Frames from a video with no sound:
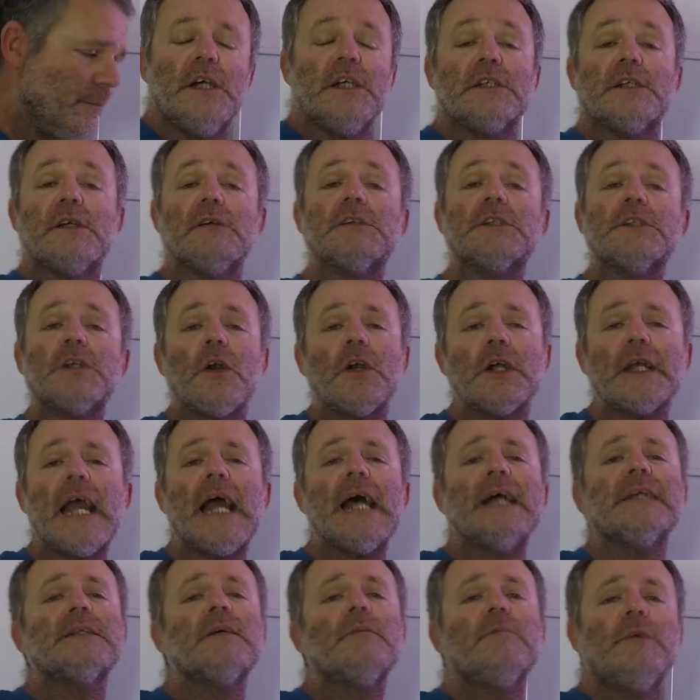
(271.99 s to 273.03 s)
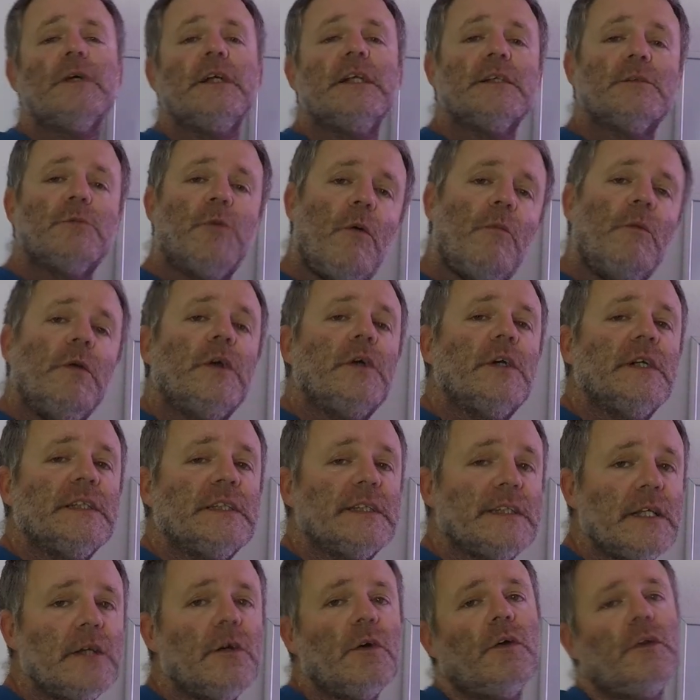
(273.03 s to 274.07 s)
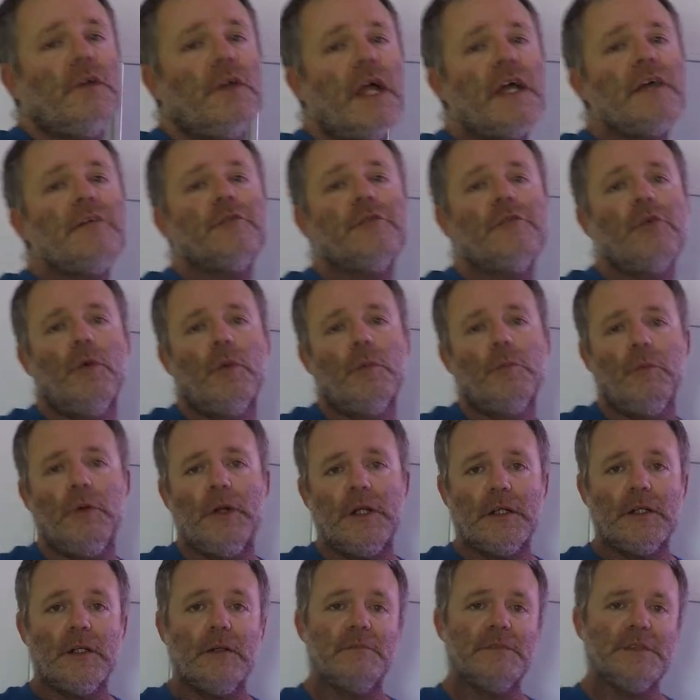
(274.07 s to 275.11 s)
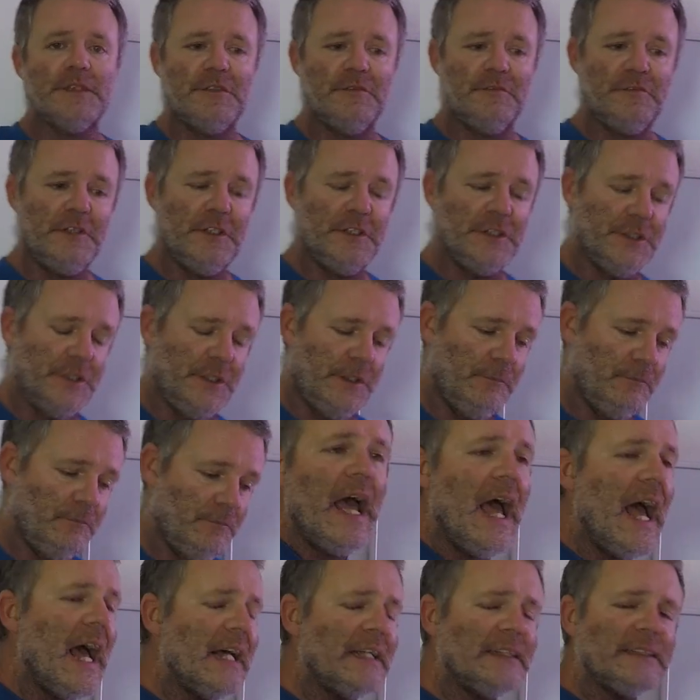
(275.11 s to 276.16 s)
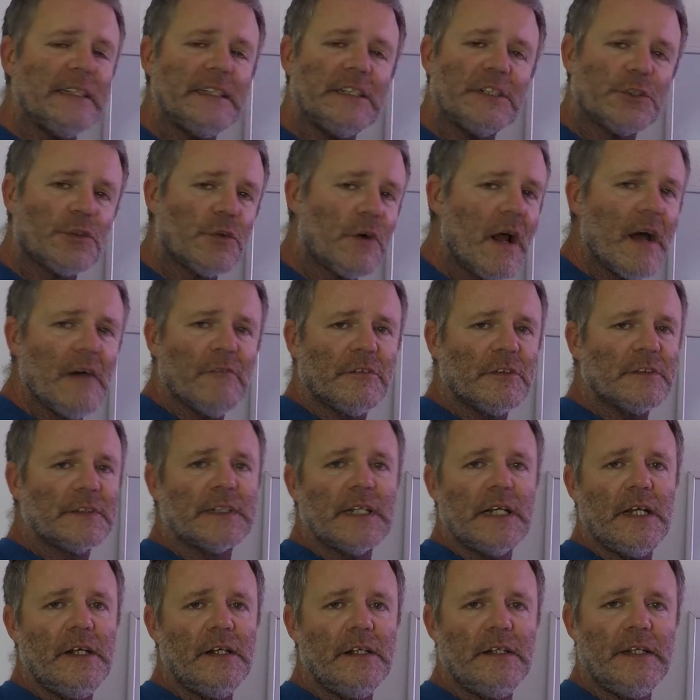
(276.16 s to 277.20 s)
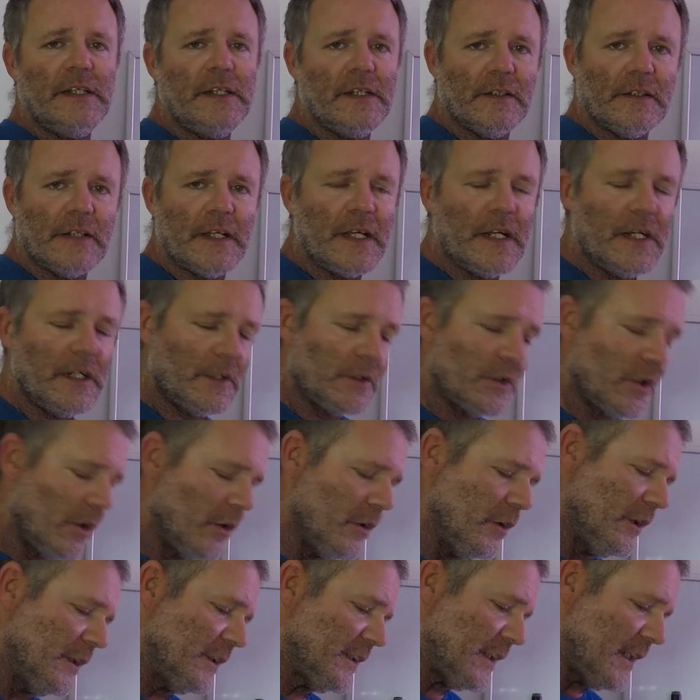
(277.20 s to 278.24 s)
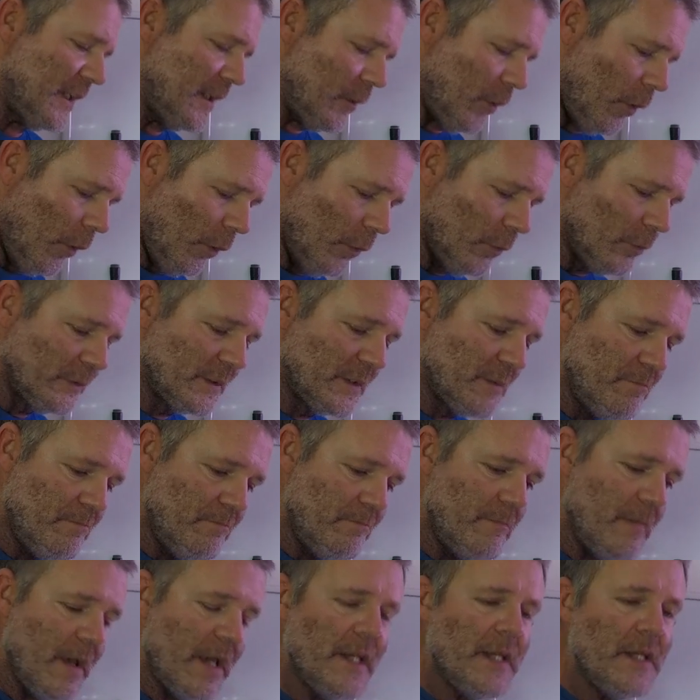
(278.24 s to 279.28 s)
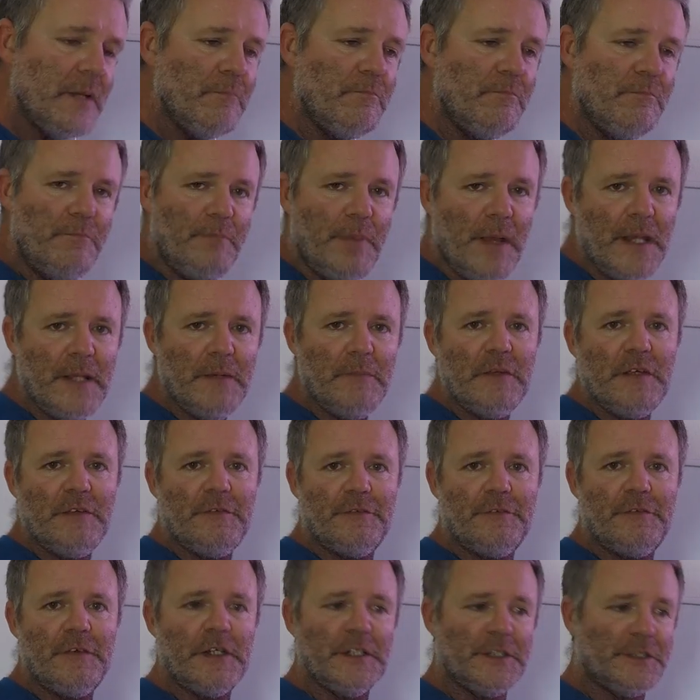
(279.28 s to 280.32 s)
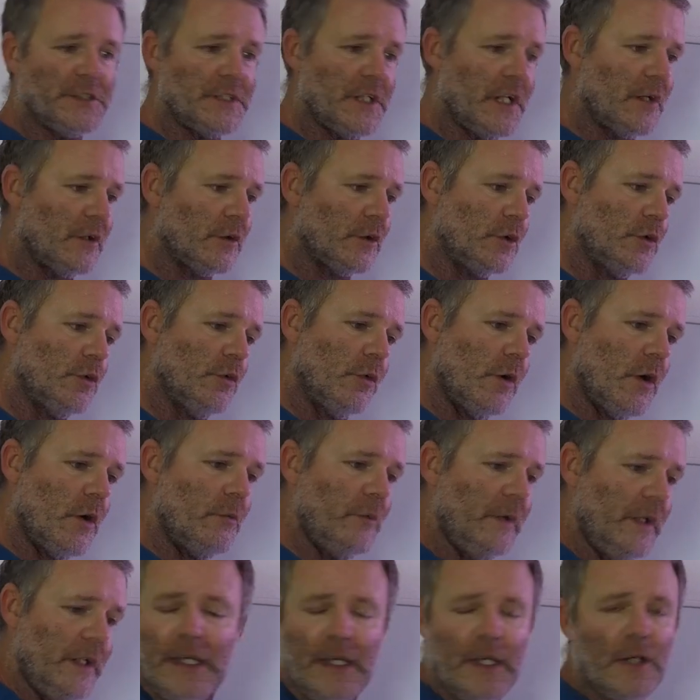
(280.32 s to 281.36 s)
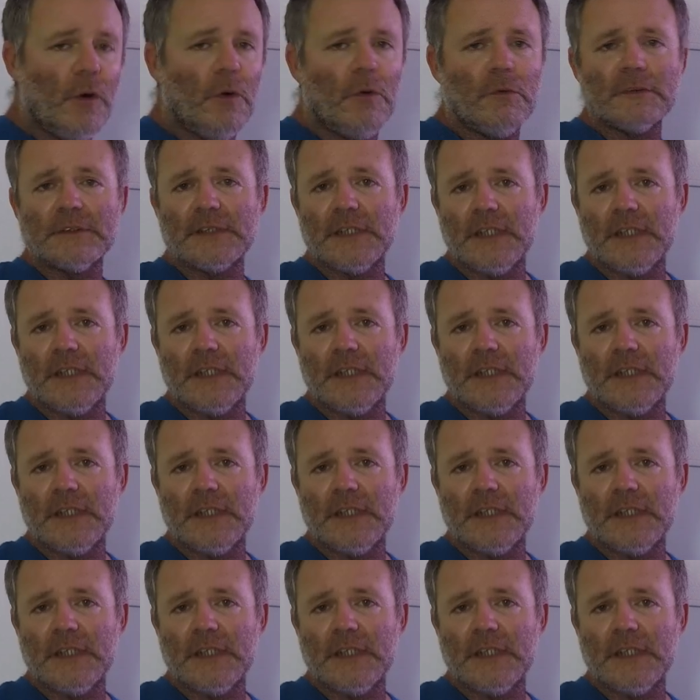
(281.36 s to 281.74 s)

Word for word: So sargassum weed is what we consider a life form when it comes to fishing. As it travels in the Atlantic currents, it holds many baby fish that are growing. It holds